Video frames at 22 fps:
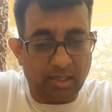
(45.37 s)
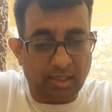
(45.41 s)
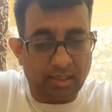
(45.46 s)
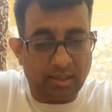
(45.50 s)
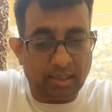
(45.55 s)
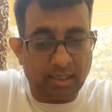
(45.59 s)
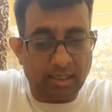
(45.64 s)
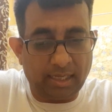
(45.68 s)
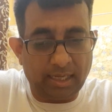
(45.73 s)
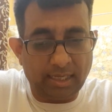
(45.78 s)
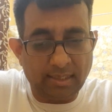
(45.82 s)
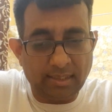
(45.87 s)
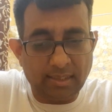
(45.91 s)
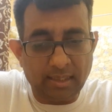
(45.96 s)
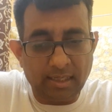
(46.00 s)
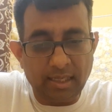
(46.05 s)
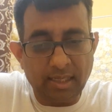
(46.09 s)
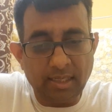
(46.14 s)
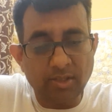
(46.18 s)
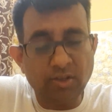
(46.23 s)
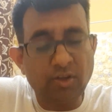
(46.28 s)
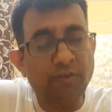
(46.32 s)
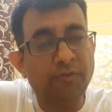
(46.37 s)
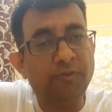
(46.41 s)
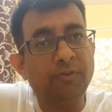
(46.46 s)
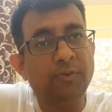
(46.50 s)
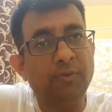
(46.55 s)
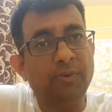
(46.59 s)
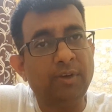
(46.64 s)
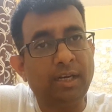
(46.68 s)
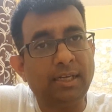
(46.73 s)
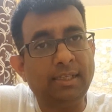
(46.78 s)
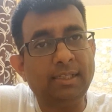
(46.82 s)
The case study is of
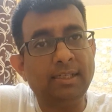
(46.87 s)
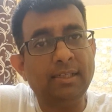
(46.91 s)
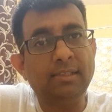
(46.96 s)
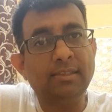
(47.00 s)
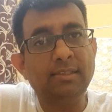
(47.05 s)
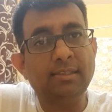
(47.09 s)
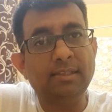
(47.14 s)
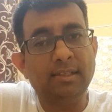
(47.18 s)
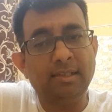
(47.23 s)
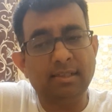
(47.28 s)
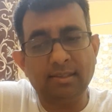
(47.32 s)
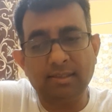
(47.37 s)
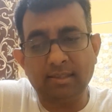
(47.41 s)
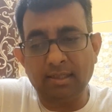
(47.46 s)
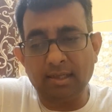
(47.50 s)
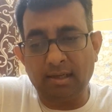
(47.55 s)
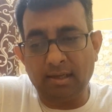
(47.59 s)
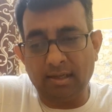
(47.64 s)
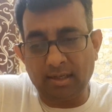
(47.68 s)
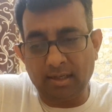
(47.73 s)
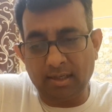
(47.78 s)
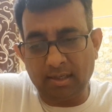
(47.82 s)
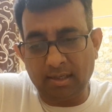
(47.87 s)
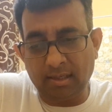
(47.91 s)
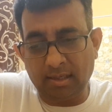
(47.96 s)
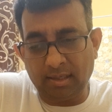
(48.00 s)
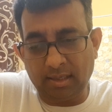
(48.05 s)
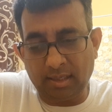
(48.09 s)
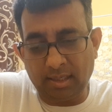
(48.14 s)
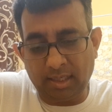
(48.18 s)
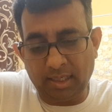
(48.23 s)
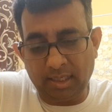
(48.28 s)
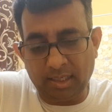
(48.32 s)
United States.
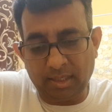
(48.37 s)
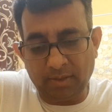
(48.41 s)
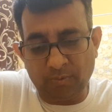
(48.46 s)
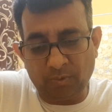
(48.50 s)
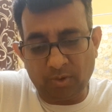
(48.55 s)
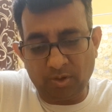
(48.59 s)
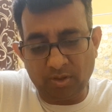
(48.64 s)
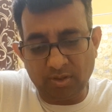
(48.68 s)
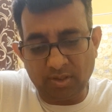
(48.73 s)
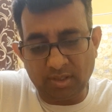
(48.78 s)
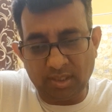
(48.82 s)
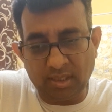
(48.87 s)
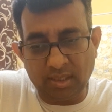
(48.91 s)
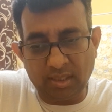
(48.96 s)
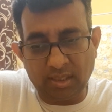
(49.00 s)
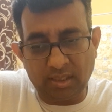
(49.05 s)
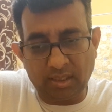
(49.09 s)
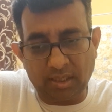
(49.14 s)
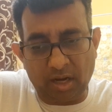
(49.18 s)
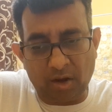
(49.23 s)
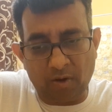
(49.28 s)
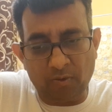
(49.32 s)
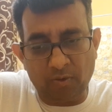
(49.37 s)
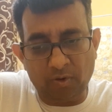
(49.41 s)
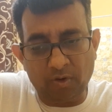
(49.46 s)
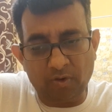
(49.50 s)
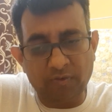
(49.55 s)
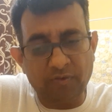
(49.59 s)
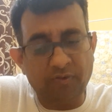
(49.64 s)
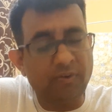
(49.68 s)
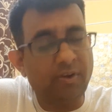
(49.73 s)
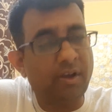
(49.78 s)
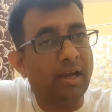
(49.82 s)
It was in the town
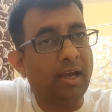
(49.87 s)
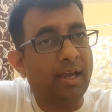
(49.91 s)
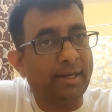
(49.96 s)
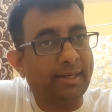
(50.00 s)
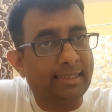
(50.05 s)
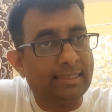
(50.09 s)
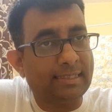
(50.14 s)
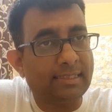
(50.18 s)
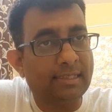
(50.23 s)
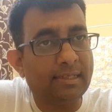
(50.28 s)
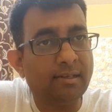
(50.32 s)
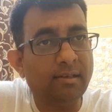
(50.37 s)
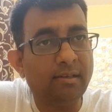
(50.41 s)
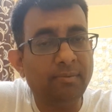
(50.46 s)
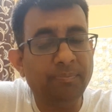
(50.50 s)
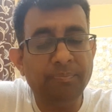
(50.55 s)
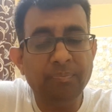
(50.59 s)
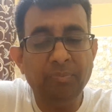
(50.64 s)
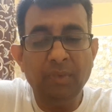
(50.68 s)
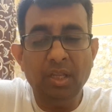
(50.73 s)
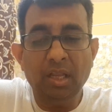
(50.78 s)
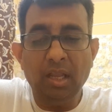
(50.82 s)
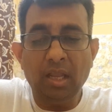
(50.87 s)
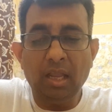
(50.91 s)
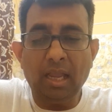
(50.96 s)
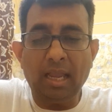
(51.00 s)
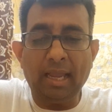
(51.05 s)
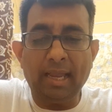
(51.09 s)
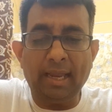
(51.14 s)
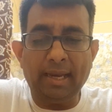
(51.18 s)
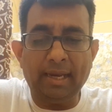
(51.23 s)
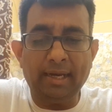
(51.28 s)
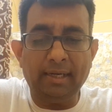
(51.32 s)
of Arcata,
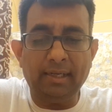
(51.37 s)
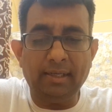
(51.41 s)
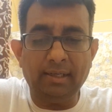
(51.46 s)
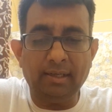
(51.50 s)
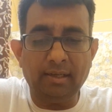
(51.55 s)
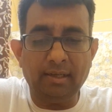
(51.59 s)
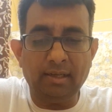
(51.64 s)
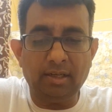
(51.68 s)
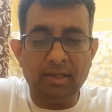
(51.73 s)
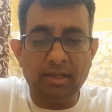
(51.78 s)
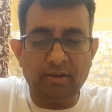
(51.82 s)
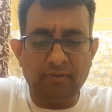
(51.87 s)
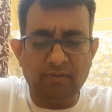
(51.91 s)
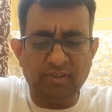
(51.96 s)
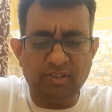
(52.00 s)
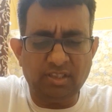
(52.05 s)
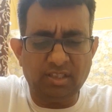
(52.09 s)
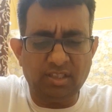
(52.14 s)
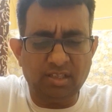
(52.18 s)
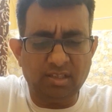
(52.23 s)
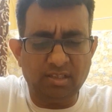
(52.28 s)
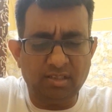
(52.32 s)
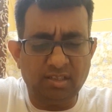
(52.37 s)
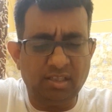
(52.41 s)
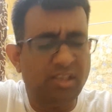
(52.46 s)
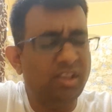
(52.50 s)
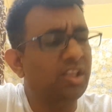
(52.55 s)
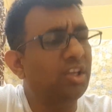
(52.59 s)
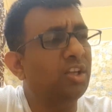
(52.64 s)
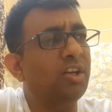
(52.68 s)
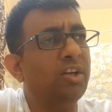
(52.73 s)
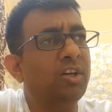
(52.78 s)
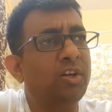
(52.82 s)
and which is in
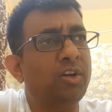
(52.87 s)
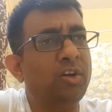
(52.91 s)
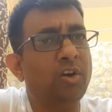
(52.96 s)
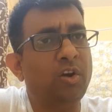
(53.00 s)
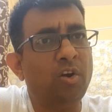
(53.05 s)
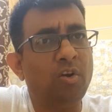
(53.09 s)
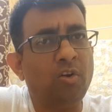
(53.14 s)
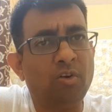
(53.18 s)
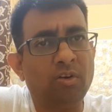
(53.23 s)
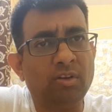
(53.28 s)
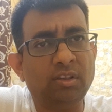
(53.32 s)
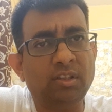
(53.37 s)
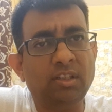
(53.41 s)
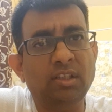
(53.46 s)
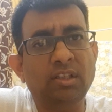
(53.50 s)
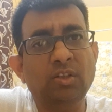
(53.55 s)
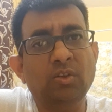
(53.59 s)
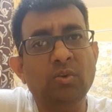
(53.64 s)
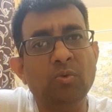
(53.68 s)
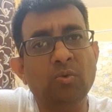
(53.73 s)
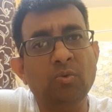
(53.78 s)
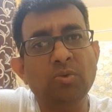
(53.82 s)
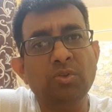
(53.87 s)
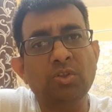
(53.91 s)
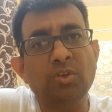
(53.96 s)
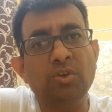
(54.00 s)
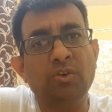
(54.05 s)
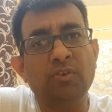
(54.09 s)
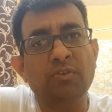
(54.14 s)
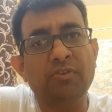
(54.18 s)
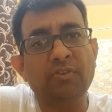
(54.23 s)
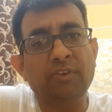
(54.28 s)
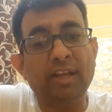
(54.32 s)
the northern coast
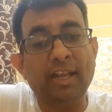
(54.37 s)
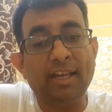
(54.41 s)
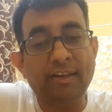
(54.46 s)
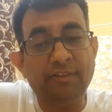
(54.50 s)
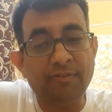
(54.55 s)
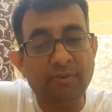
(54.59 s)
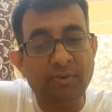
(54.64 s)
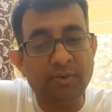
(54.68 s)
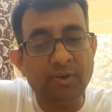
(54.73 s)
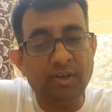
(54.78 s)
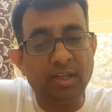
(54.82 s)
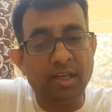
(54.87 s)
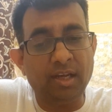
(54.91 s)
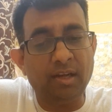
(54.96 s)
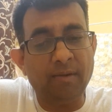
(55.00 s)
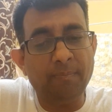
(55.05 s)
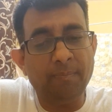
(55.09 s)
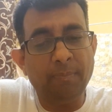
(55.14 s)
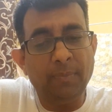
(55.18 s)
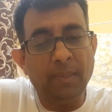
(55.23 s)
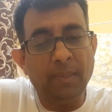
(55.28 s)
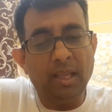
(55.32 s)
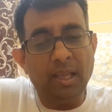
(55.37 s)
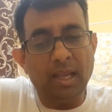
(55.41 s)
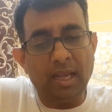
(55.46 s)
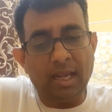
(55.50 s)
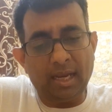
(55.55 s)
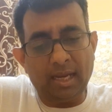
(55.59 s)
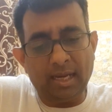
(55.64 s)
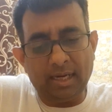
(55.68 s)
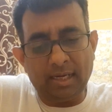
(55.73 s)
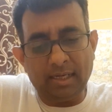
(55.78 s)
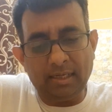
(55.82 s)
of California,
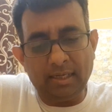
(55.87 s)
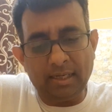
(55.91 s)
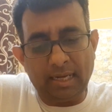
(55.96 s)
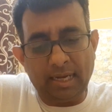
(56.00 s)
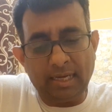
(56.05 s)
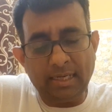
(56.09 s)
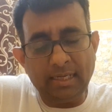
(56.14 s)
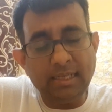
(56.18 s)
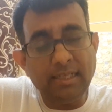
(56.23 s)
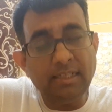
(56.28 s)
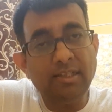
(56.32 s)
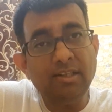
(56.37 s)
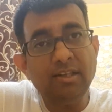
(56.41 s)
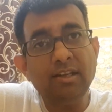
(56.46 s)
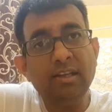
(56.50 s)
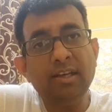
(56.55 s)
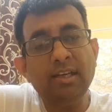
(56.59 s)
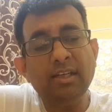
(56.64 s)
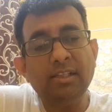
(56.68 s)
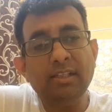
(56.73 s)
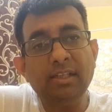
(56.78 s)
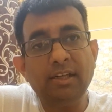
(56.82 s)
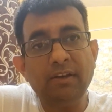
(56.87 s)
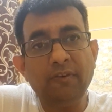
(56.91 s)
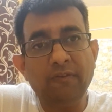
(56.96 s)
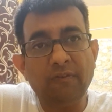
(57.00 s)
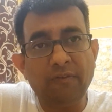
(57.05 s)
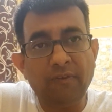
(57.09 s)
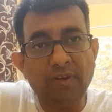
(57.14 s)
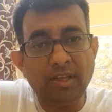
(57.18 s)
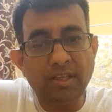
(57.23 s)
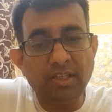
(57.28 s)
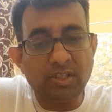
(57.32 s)
and an integrated
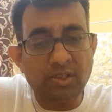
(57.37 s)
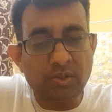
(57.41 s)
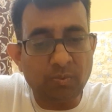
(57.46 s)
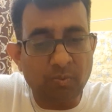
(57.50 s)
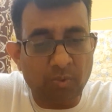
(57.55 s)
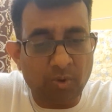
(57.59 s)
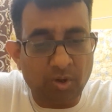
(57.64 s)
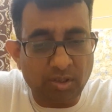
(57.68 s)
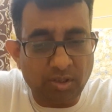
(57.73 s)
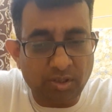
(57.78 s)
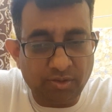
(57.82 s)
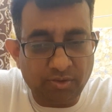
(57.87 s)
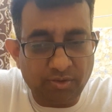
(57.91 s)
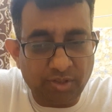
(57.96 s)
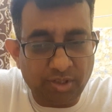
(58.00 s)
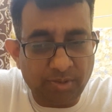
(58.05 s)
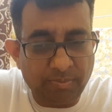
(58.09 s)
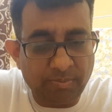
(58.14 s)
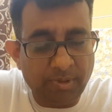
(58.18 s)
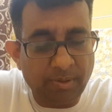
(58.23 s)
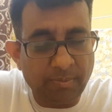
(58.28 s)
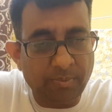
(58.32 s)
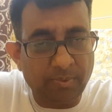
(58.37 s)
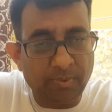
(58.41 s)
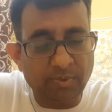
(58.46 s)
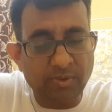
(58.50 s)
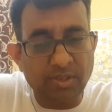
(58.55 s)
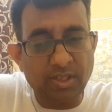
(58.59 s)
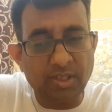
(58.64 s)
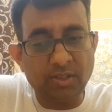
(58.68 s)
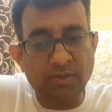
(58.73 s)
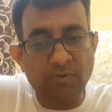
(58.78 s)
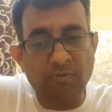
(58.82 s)
wastewater treatment
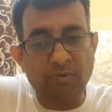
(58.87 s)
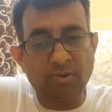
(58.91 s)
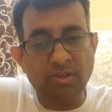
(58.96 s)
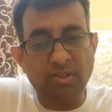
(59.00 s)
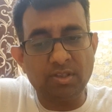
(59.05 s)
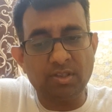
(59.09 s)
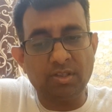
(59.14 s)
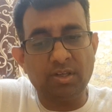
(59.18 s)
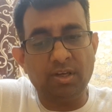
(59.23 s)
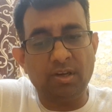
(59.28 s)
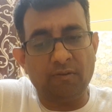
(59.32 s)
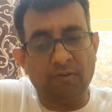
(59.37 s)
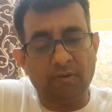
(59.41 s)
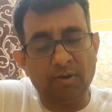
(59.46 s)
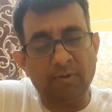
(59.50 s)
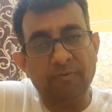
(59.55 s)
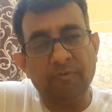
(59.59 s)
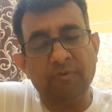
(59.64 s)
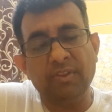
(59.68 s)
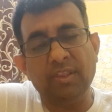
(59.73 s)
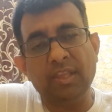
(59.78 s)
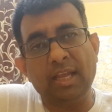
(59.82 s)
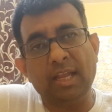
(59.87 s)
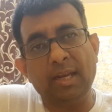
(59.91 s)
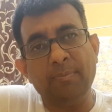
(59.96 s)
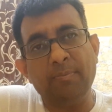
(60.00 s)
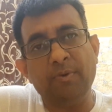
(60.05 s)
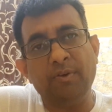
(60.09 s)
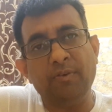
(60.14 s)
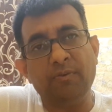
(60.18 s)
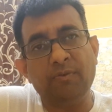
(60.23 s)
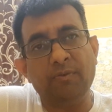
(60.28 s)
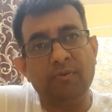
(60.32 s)
process was developed with help
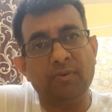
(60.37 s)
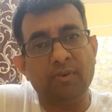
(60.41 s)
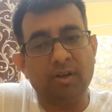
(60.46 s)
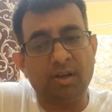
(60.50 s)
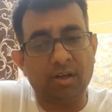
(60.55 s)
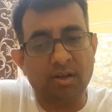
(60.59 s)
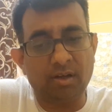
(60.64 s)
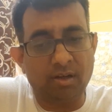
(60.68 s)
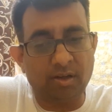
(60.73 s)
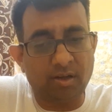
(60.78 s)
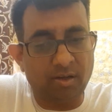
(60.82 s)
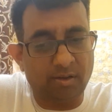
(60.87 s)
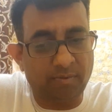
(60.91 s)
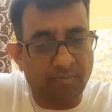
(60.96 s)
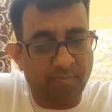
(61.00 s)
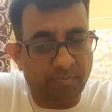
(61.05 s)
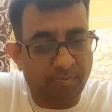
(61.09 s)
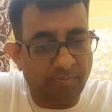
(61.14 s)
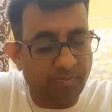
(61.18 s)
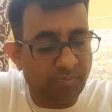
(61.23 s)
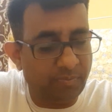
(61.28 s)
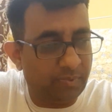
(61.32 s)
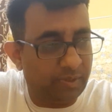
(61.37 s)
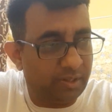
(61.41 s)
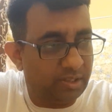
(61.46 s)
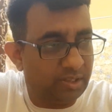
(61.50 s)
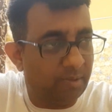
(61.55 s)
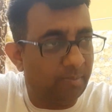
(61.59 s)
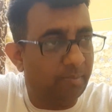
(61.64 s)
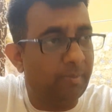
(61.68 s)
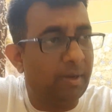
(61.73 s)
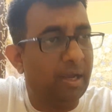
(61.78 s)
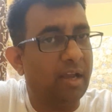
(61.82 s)
of
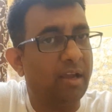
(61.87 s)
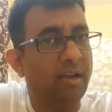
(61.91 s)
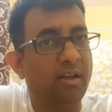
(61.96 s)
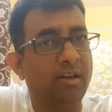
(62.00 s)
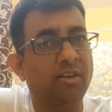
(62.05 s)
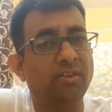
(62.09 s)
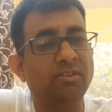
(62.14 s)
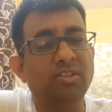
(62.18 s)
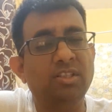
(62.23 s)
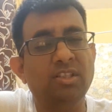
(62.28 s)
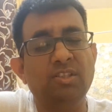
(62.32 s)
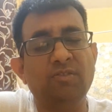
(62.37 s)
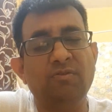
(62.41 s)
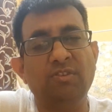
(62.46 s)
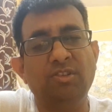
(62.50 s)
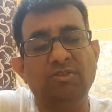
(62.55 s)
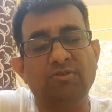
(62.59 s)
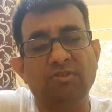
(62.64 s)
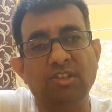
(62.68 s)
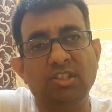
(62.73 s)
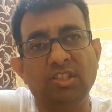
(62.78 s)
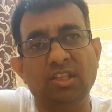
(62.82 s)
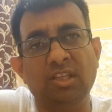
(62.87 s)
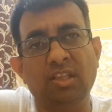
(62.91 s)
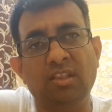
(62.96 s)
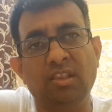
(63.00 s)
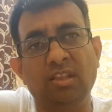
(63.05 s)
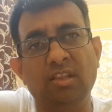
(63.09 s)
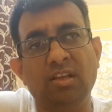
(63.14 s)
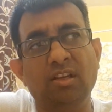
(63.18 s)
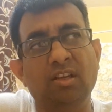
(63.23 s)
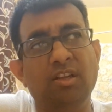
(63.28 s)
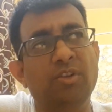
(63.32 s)
some biologist, which was in
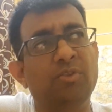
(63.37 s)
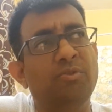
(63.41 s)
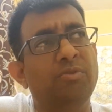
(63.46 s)
the